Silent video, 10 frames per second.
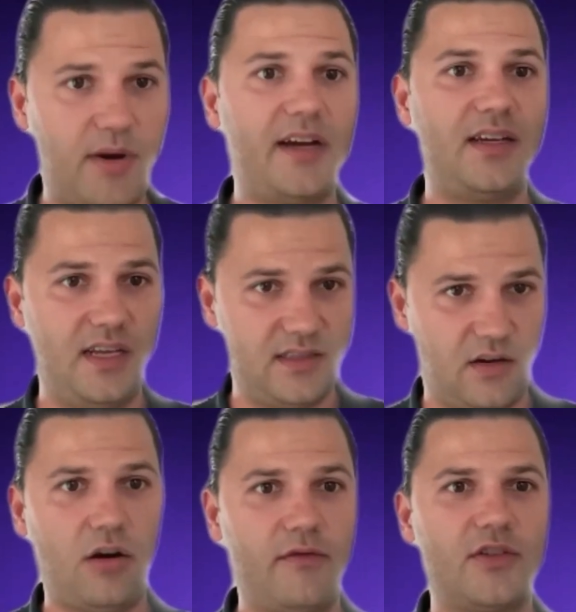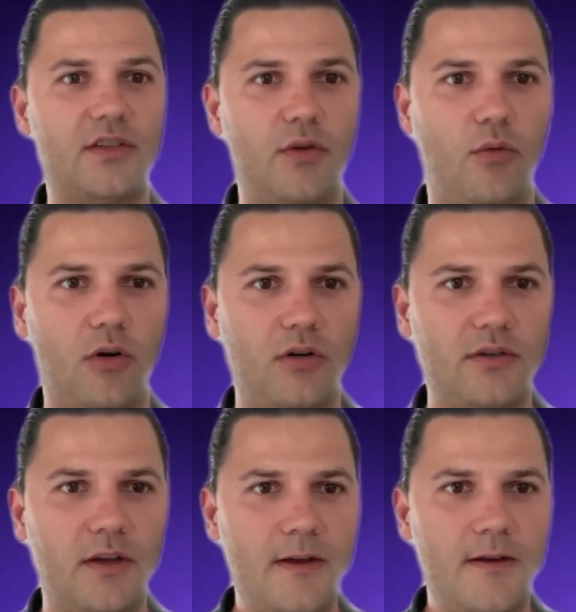MITs and Harvards of the
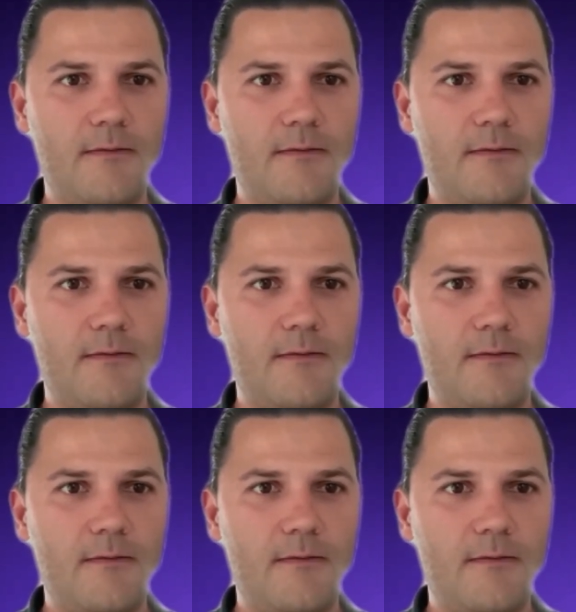world,